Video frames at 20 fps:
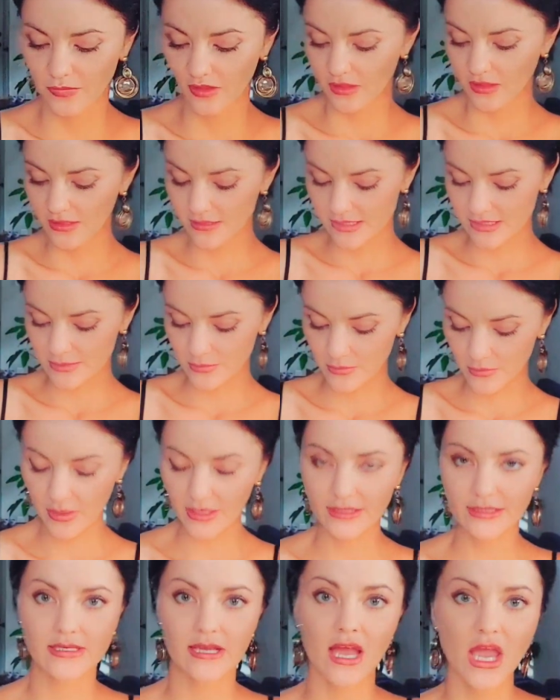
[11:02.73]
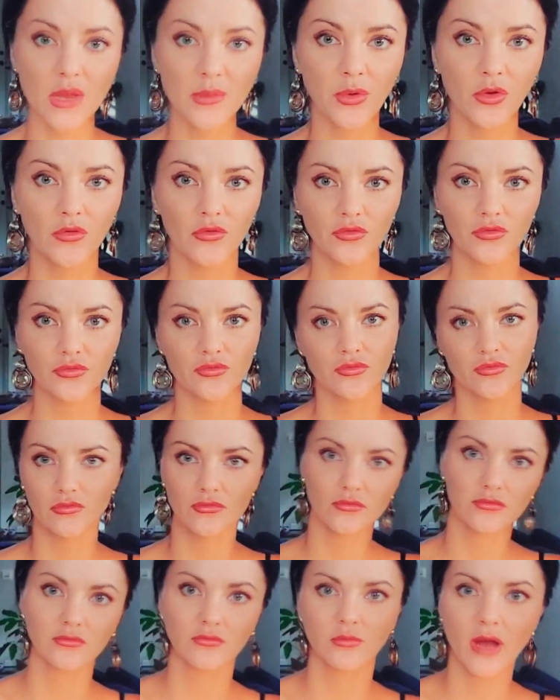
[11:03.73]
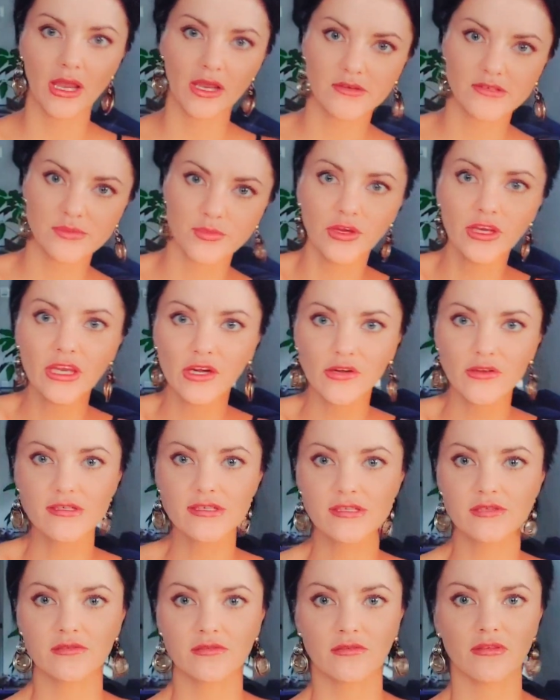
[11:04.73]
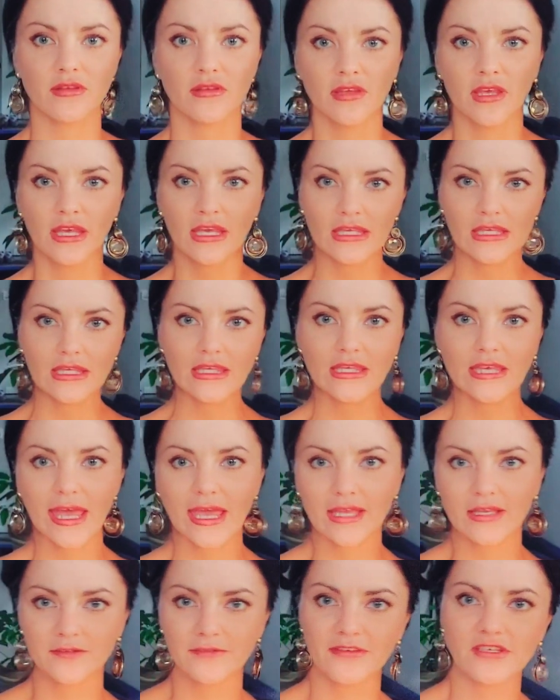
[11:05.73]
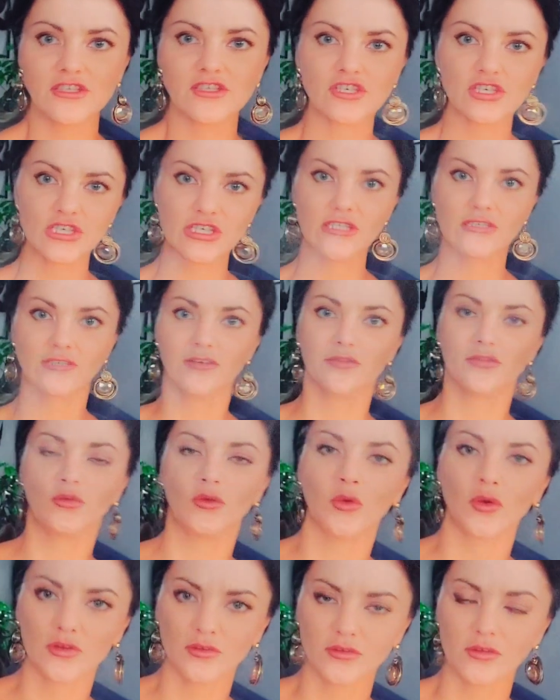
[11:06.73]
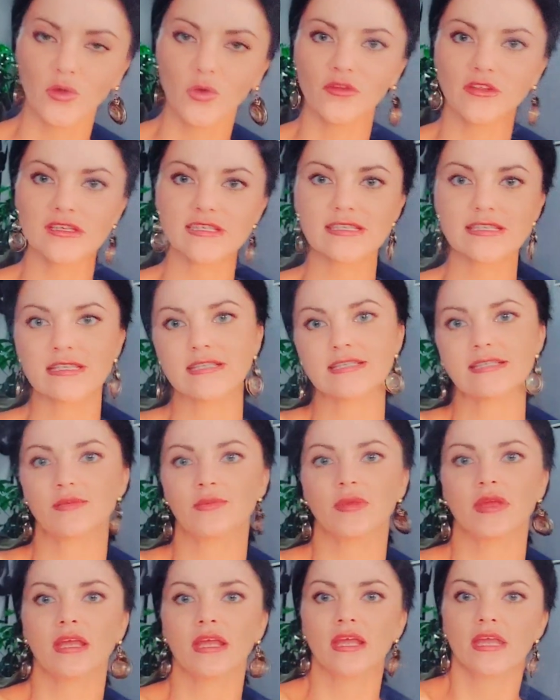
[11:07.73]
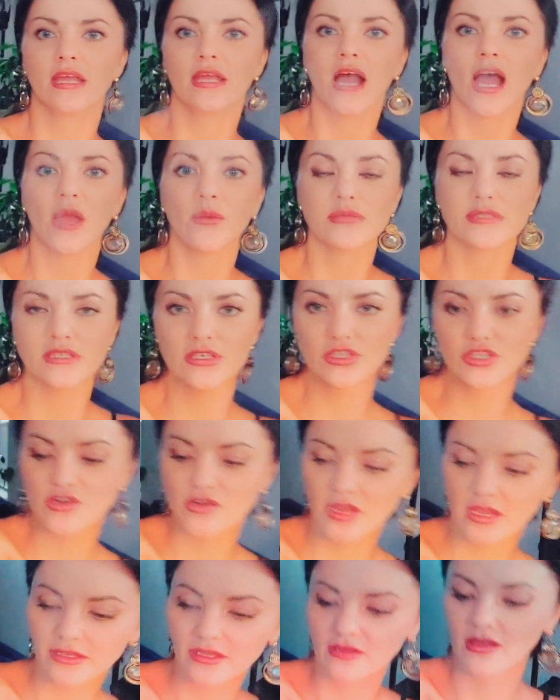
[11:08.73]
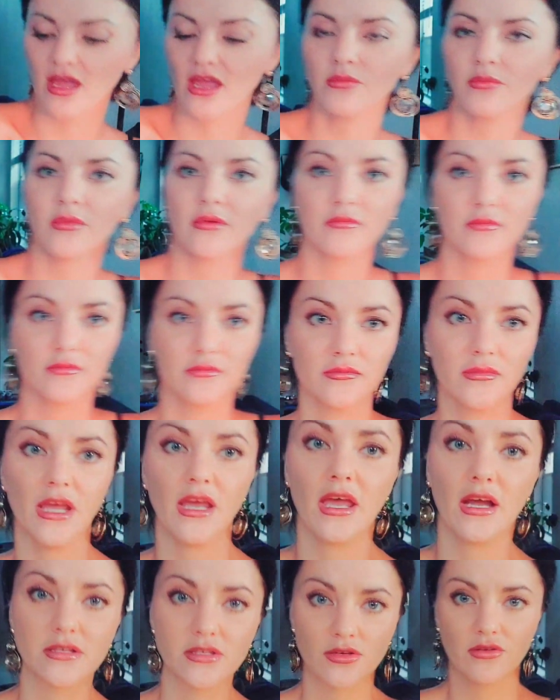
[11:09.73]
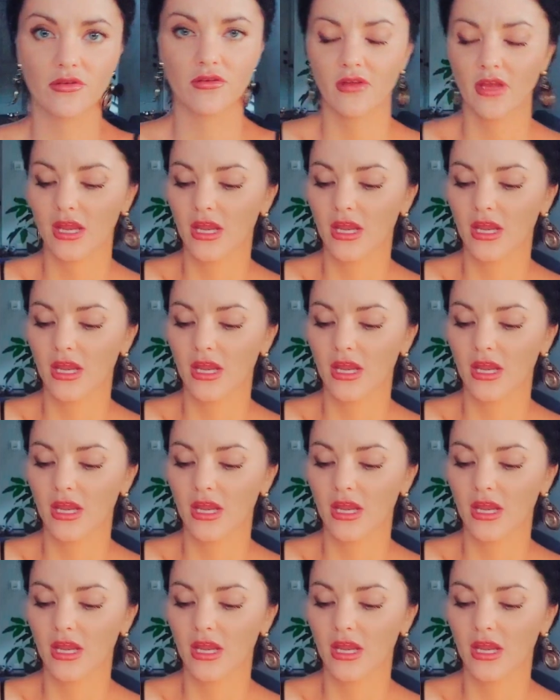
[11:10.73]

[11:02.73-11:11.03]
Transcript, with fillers: This is my type of uh, Myers-Briggs, E N F G, if you know this system. I'm teacher and I'm actor.